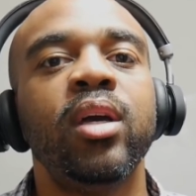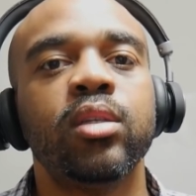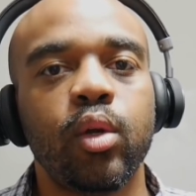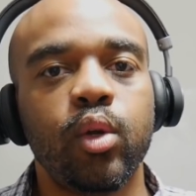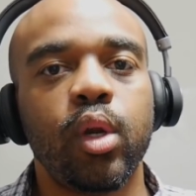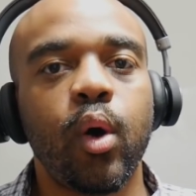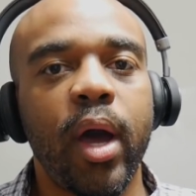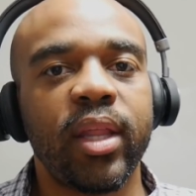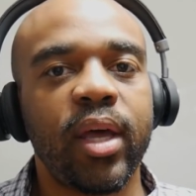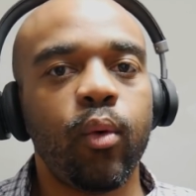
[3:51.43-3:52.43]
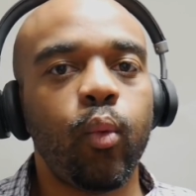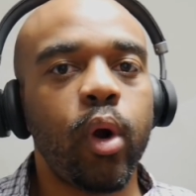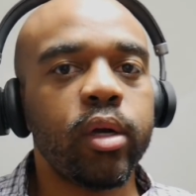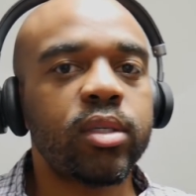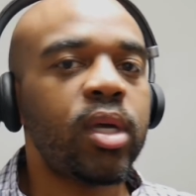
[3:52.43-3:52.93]
so you know how that
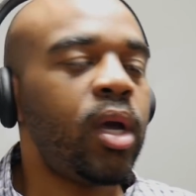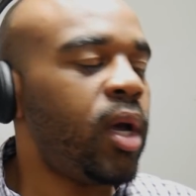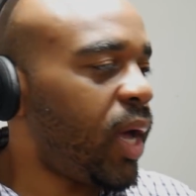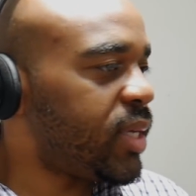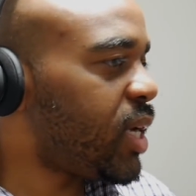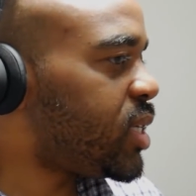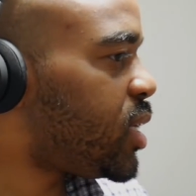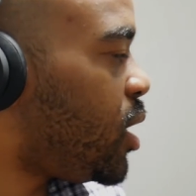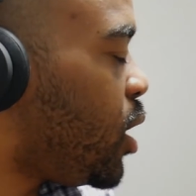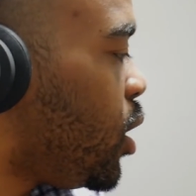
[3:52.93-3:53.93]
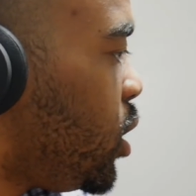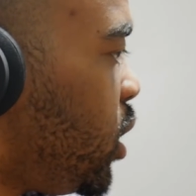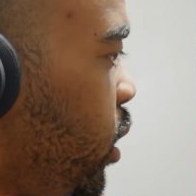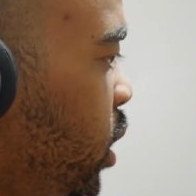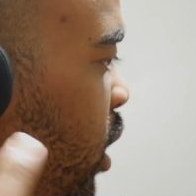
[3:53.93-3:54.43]
works. As I said
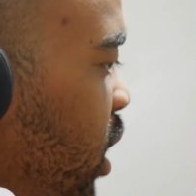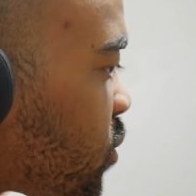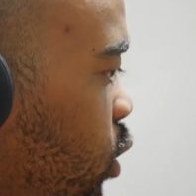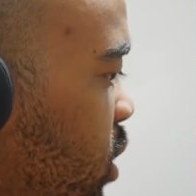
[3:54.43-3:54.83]
earlier, if you